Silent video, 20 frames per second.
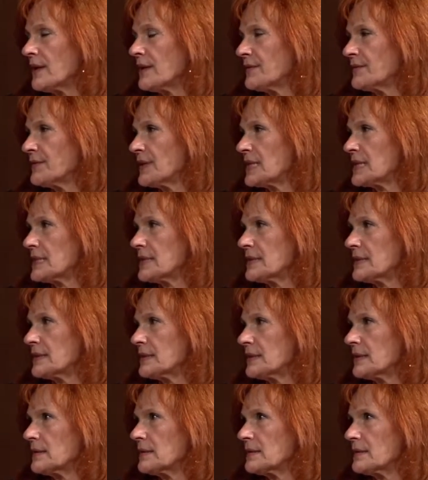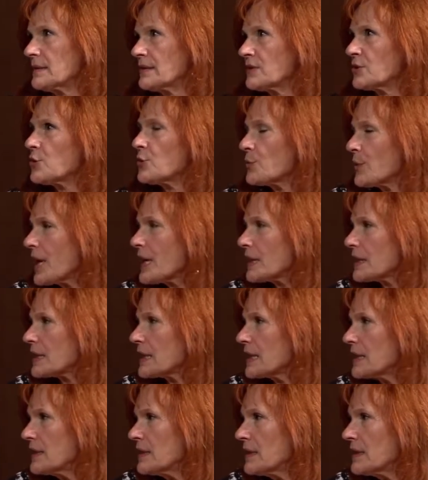of
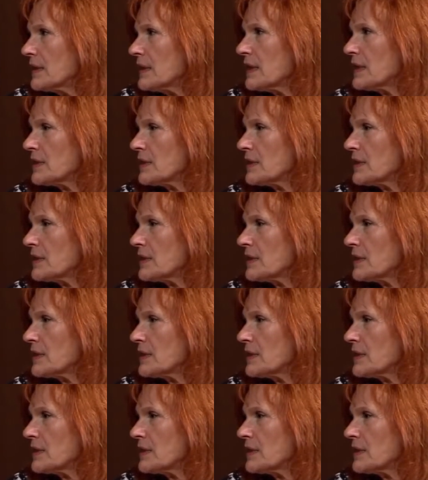correctly a